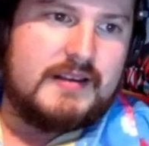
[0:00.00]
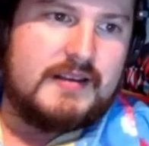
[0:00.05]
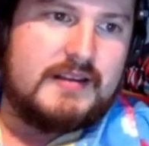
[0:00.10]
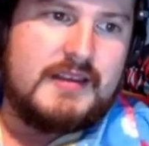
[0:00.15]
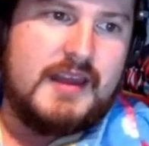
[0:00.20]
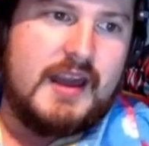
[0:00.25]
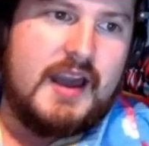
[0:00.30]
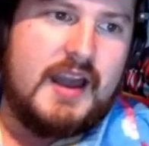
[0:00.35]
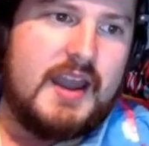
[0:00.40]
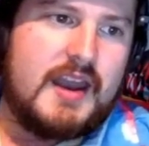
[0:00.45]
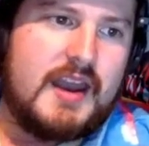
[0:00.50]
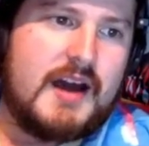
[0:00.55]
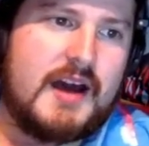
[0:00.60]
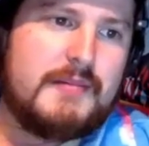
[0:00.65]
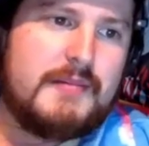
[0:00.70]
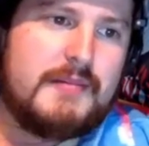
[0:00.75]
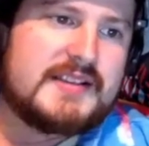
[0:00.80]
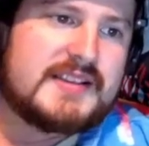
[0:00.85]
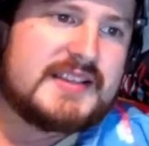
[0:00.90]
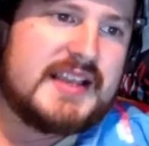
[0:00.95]
Yeah. And I'm
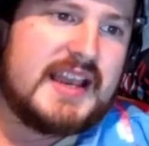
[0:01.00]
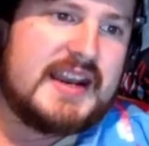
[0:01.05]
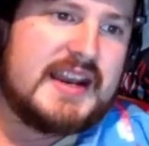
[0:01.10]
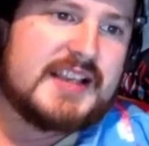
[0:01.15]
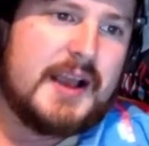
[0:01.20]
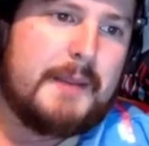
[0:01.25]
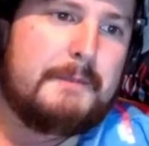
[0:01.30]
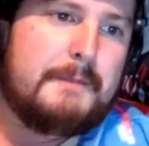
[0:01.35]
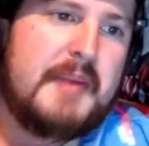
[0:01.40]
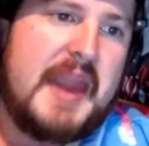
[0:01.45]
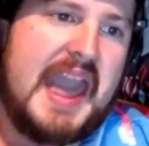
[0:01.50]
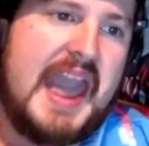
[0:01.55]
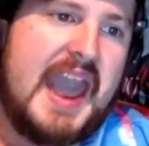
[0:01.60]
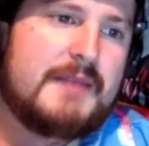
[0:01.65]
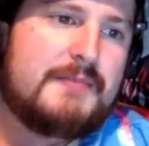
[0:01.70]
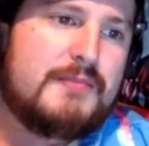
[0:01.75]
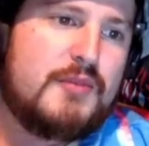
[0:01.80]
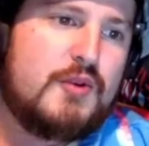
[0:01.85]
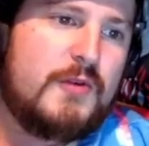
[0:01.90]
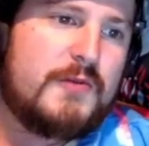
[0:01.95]
not saying it's a
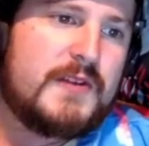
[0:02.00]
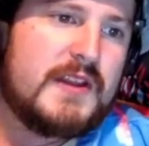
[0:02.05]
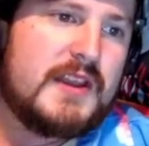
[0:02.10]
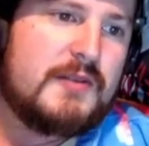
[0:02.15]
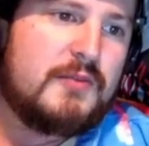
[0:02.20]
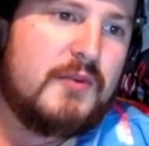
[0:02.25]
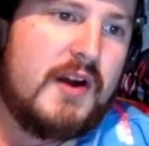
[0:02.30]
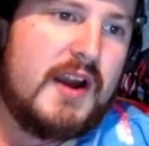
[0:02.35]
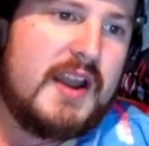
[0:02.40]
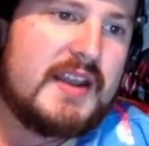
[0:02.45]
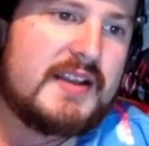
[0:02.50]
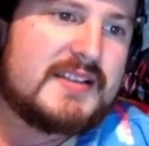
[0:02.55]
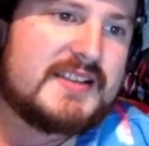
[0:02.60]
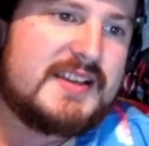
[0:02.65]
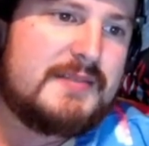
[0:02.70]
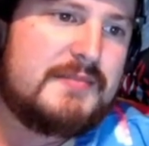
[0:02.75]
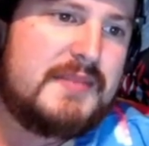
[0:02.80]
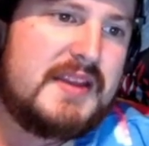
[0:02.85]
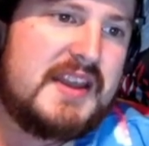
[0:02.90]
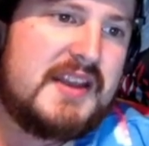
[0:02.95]
bad movie. Like,
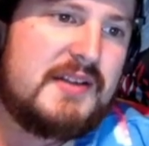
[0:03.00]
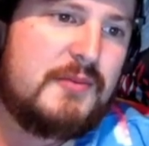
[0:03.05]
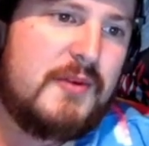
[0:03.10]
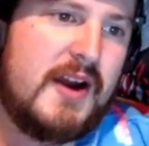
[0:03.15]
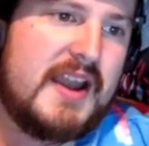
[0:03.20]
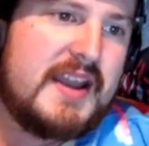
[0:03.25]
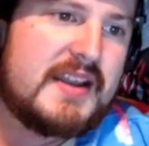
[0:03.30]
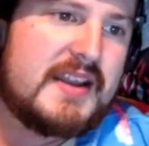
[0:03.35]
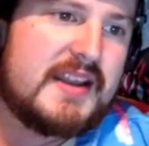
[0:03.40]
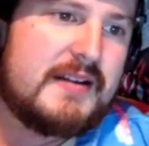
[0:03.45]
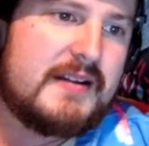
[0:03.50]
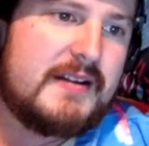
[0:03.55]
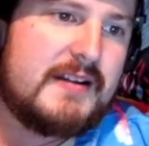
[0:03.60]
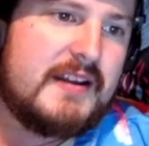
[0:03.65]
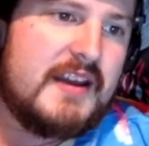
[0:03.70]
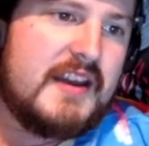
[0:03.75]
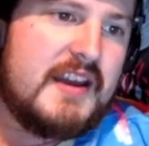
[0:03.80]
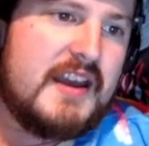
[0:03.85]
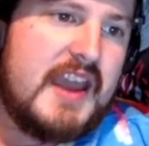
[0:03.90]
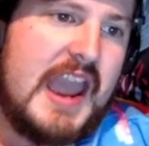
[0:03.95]
to me, like,
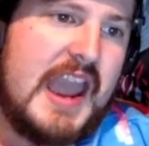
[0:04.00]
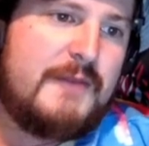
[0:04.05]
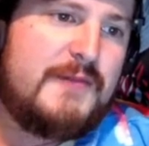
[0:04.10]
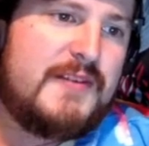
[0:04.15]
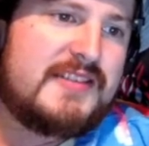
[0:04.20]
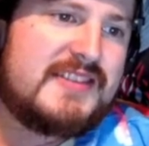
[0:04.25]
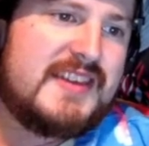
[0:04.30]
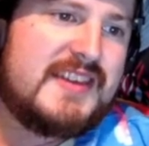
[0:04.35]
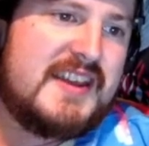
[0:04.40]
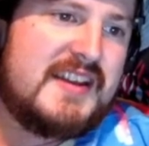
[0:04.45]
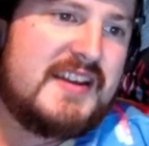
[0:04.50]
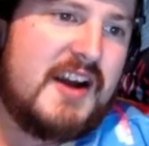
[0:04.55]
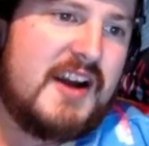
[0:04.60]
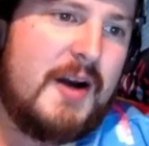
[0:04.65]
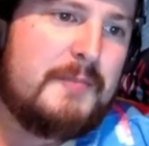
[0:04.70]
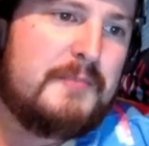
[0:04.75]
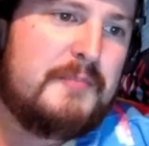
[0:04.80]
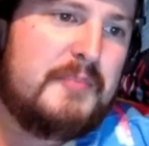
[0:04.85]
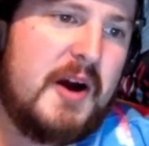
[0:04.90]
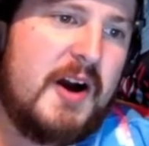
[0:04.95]
everything
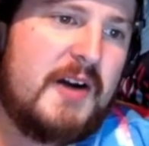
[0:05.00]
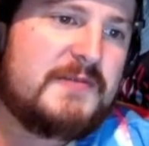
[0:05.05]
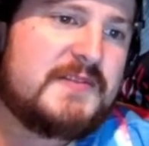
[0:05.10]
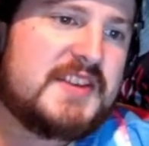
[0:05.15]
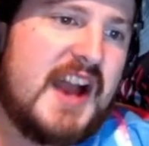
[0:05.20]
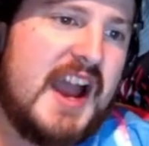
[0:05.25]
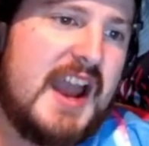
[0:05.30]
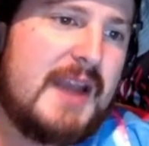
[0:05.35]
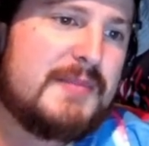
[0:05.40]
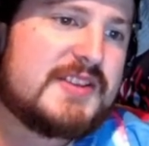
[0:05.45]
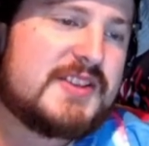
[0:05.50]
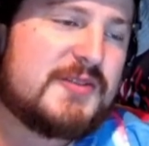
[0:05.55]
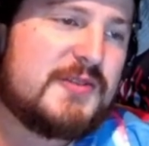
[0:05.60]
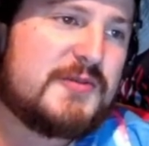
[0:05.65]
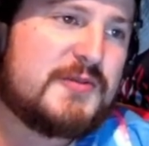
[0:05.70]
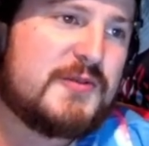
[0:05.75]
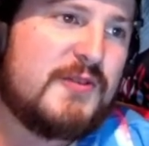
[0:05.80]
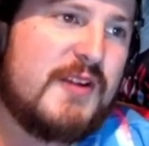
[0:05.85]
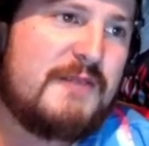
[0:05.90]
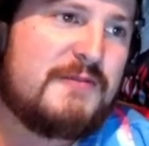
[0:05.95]
above Diamonds Are
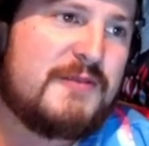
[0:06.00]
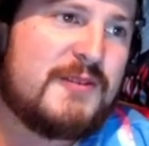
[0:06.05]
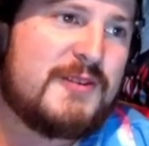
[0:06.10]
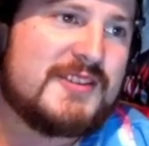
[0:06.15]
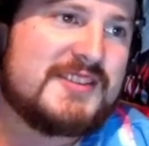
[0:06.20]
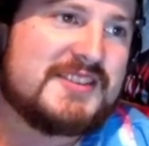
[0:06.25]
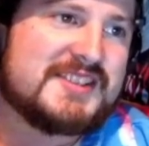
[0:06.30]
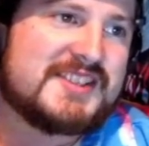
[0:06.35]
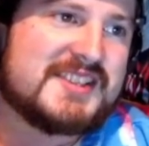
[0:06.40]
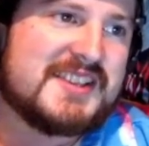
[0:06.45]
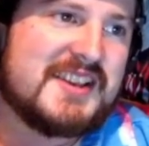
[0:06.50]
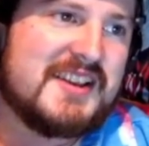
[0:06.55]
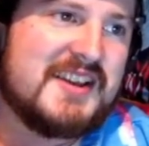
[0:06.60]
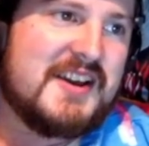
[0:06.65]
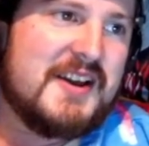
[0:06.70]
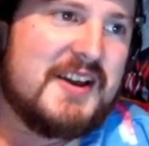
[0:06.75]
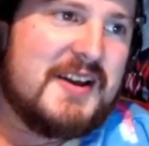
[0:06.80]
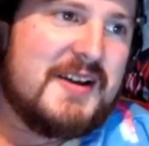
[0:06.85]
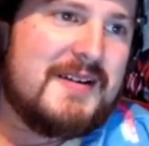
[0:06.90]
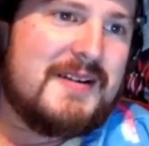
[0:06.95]
Forever is
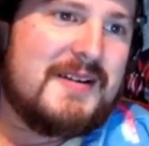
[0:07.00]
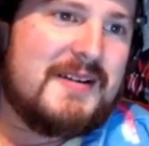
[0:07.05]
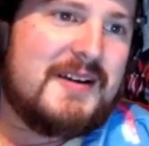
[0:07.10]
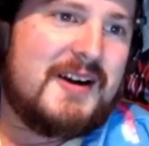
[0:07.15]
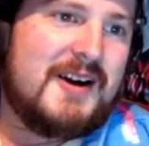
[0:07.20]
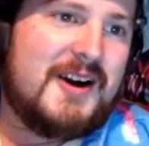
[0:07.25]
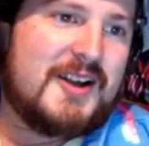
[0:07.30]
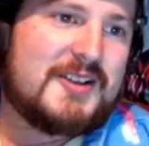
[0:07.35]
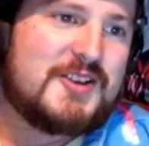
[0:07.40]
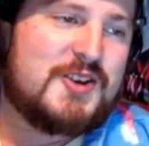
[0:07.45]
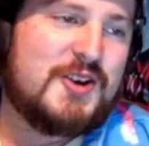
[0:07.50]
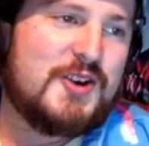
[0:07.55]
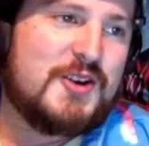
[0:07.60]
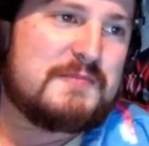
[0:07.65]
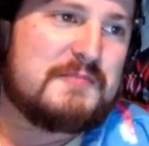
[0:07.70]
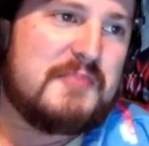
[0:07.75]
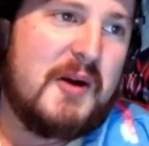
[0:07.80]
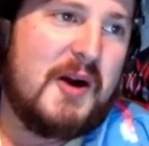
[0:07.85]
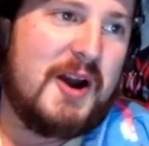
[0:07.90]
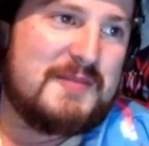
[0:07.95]
a
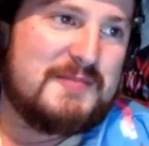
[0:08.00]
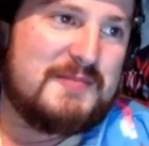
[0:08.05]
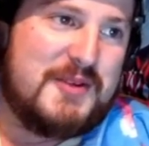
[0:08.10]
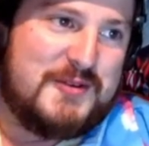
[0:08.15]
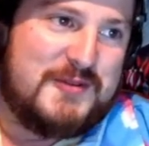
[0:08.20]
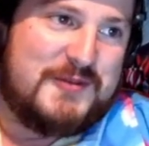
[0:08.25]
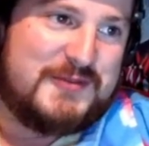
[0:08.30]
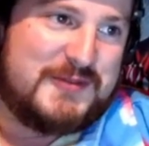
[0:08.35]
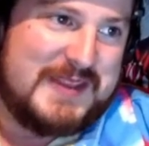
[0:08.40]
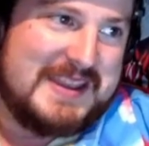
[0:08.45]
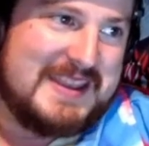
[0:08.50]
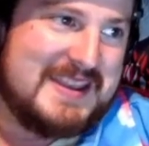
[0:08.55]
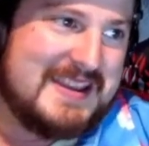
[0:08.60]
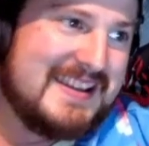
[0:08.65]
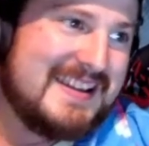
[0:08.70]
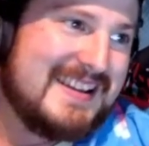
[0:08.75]
good Bond movie.